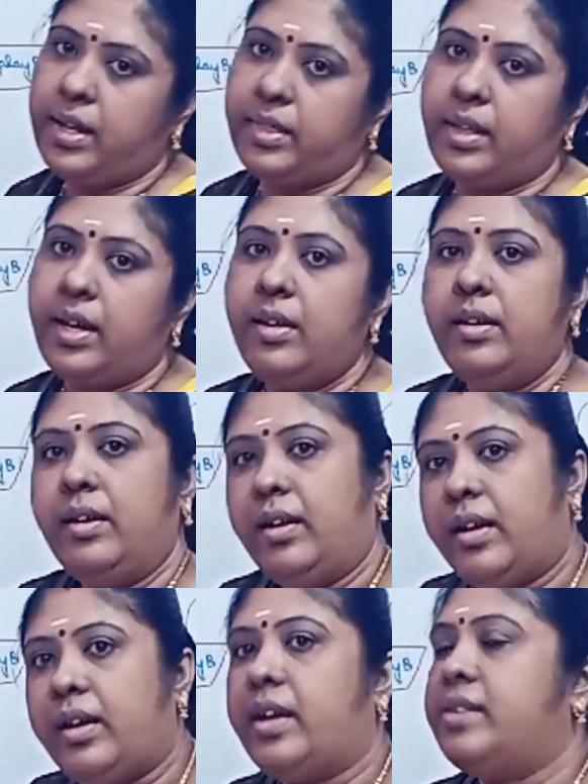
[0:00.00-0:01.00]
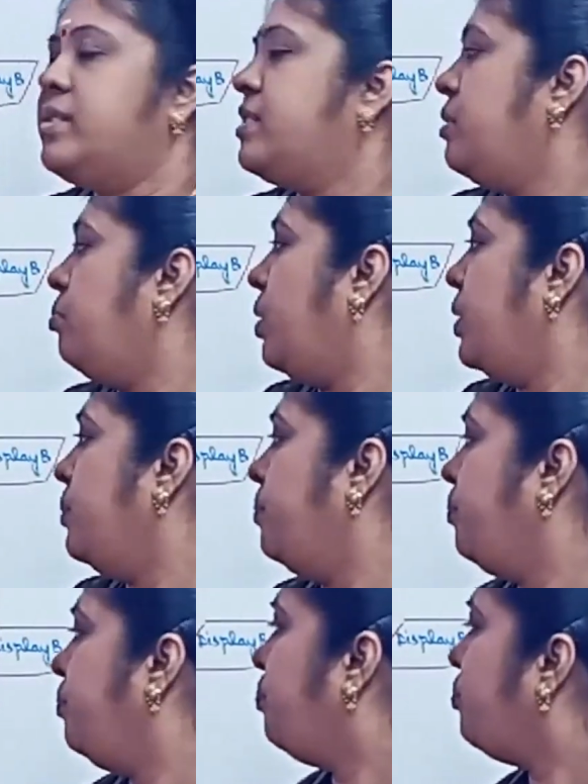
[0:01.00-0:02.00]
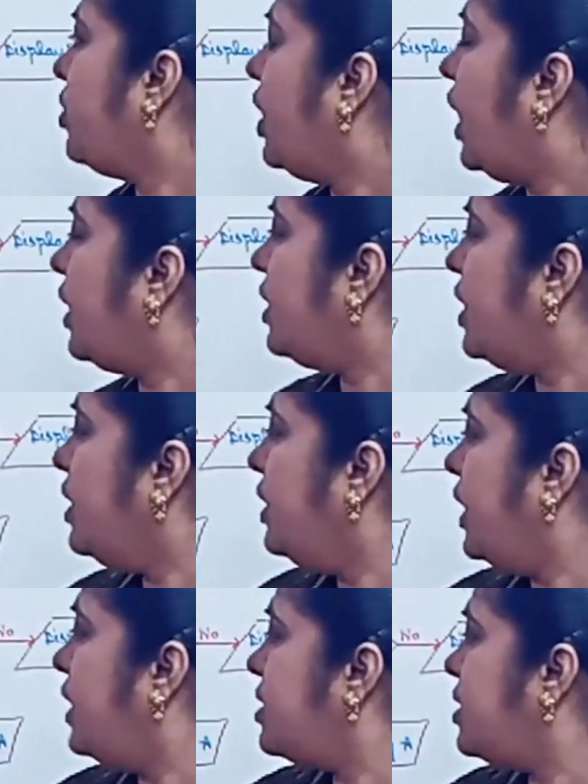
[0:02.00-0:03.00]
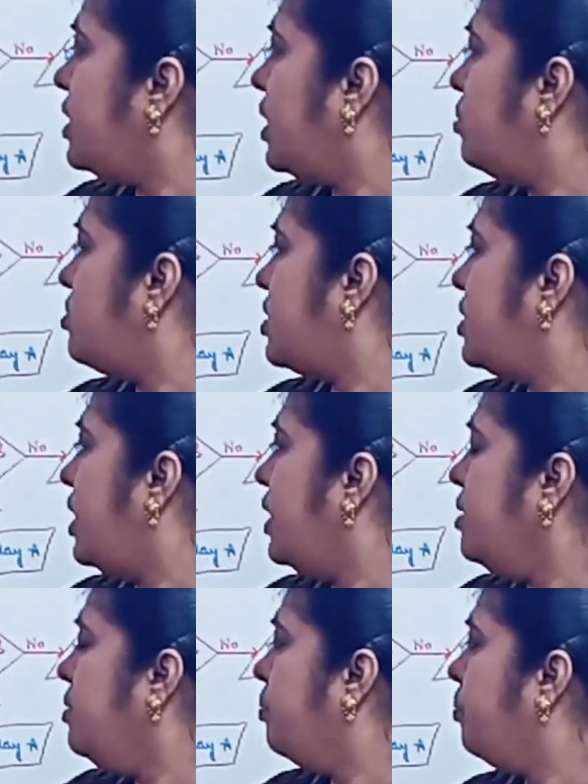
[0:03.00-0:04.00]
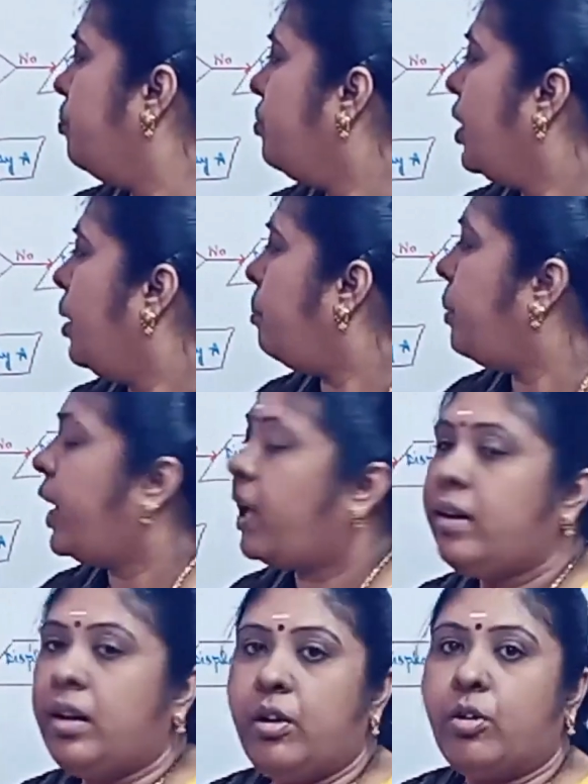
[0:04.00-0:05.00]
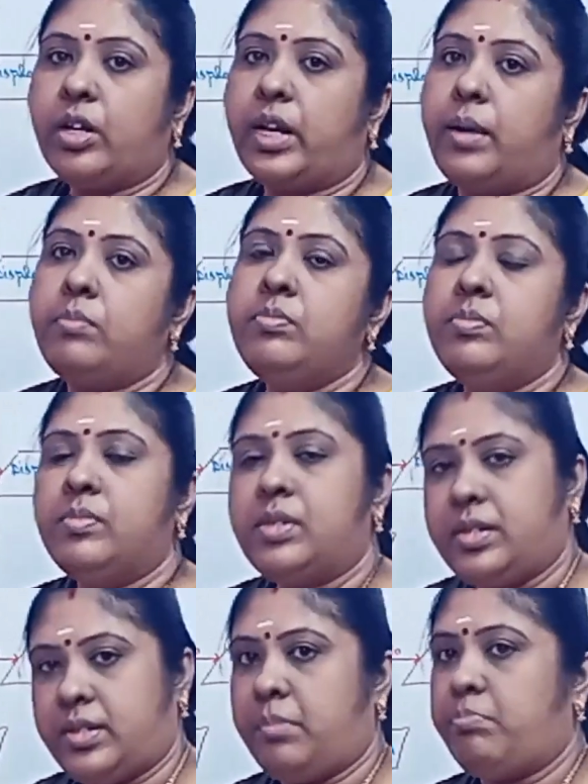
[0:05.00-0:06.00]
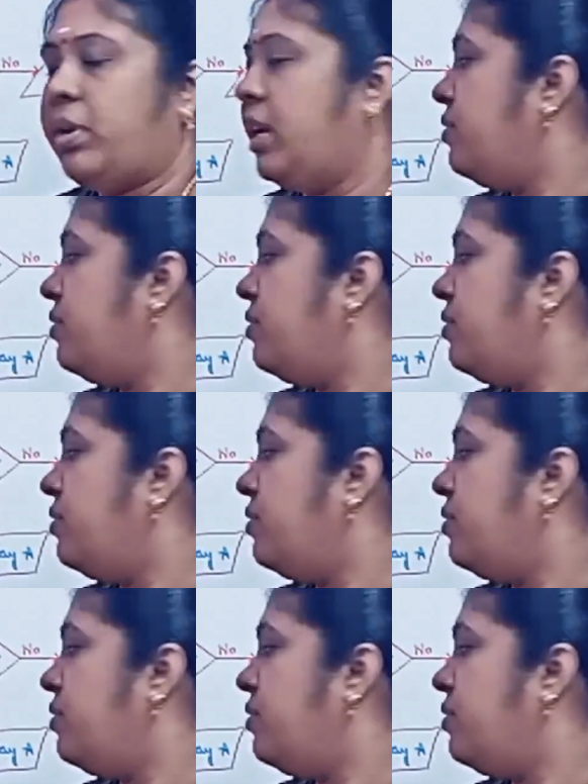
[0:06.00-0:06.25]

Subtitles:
and the end symbol. And then next comes the parallelogram symbol,